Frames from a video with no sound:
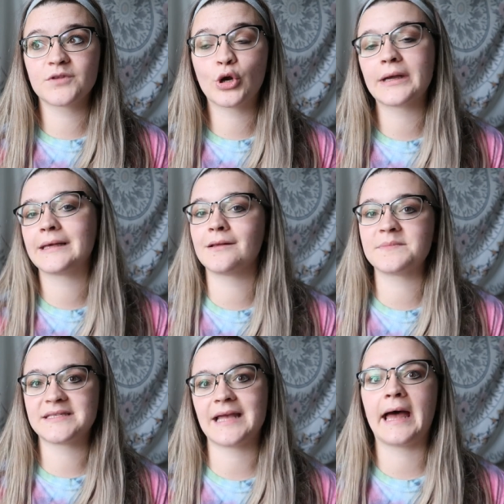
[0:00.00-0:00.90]

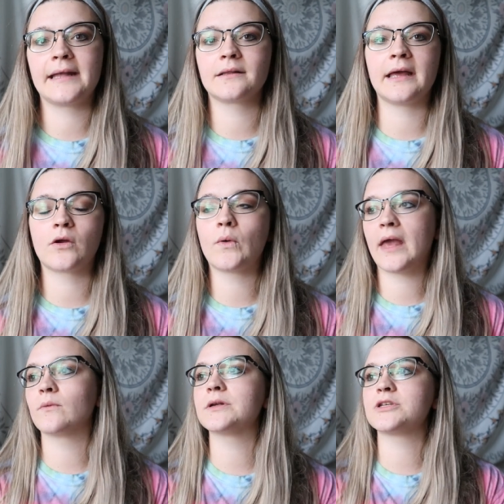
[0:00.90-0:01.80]
curriculum set like
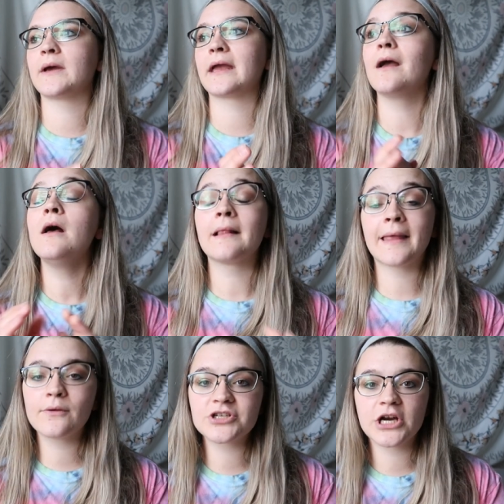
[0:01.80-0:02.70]
okay we're doing
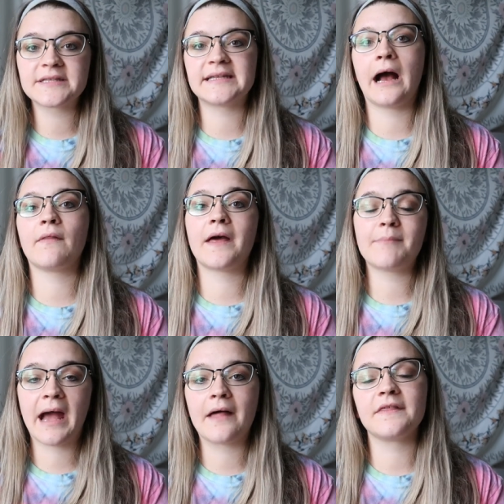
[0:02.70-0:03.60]
language arts now then
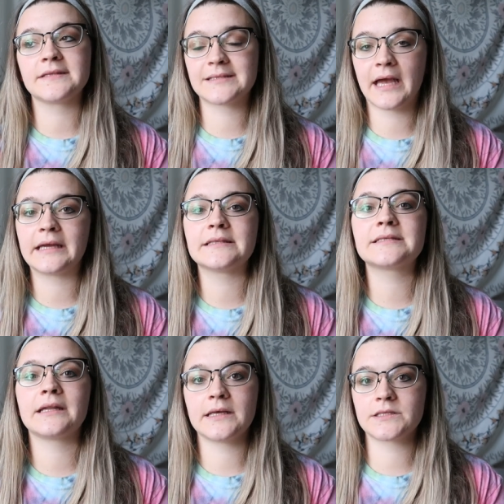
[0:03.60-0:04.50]
math and science
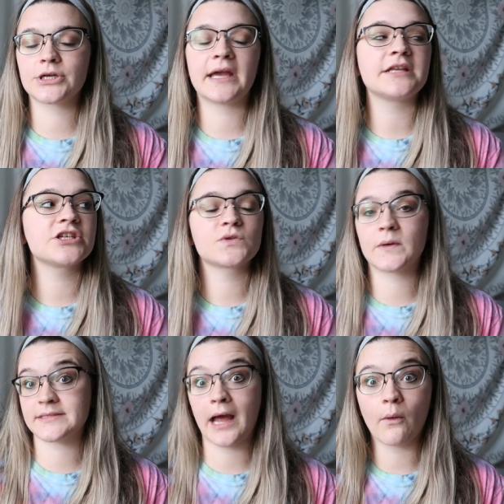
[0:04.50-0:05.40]
then history it just
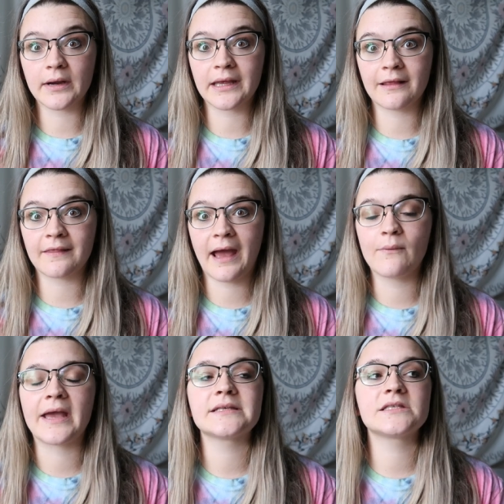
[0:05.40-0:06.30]
was not working in that
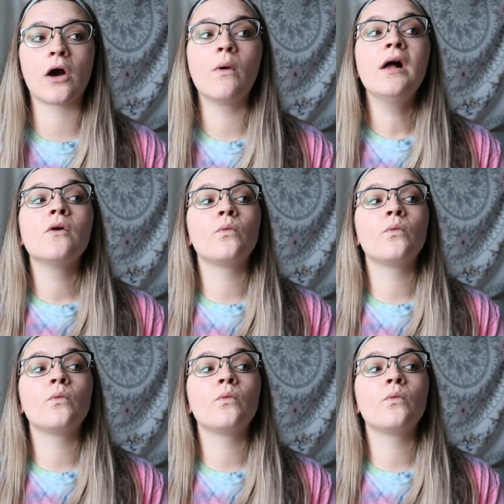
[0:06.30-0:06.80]
way so